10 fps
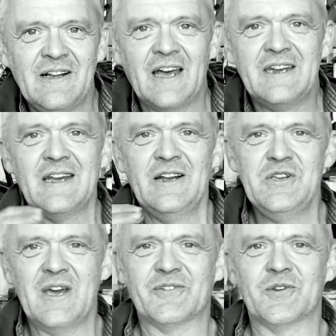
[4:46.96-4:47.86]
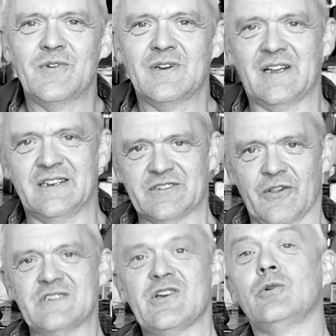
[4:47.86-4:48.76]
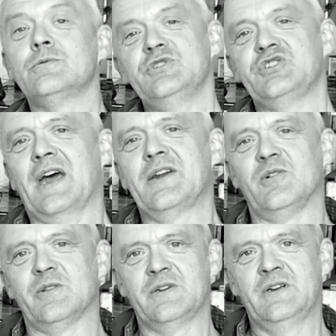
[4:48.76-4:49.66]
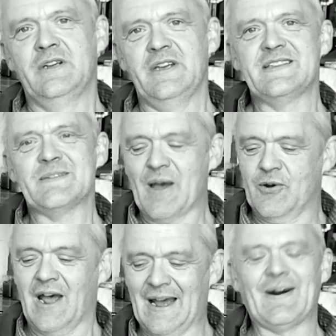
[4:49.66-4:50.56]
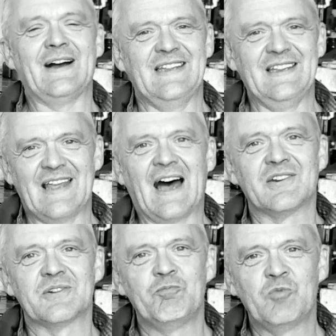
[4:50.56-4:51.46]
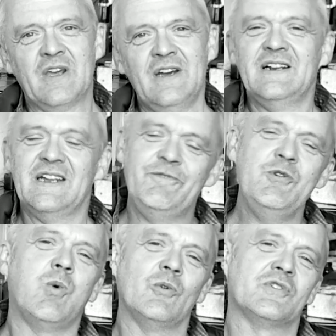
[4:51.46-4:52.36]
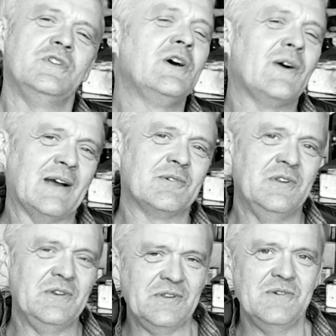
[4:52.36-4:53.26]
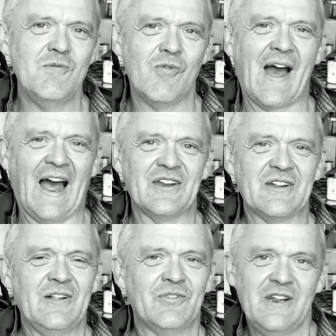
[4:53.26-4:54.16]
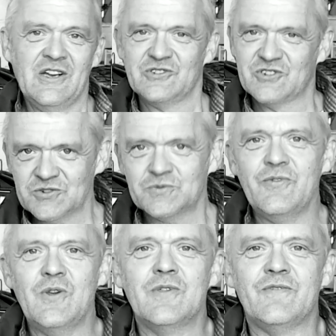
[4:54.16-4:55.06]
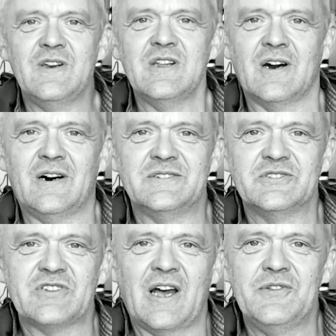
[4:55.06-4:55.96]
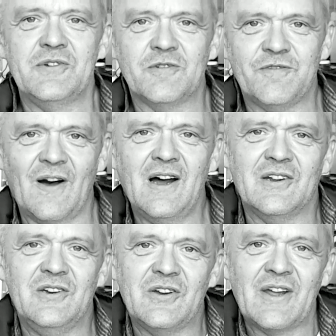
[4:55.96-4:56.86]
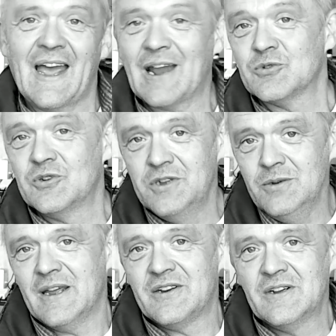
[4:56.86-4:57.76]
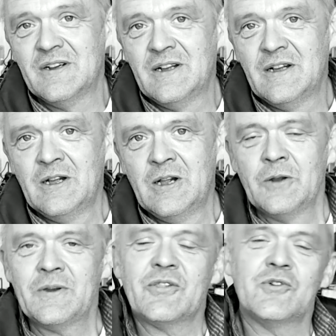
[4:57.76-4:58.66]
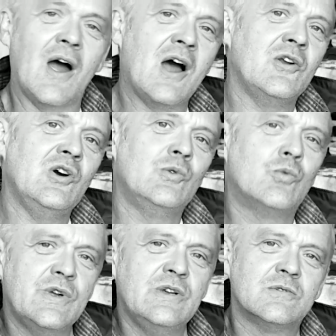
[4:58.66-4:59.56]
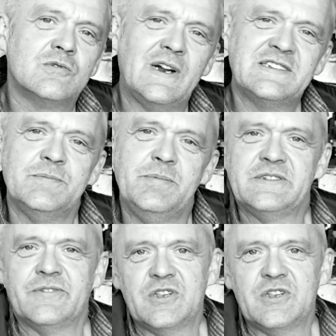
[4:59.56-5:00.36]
And you have to realize that this whole channel is about how I did that. If you want to know how to do that, then just review the videos and you'll find how to do it. Now, there are no real recipes for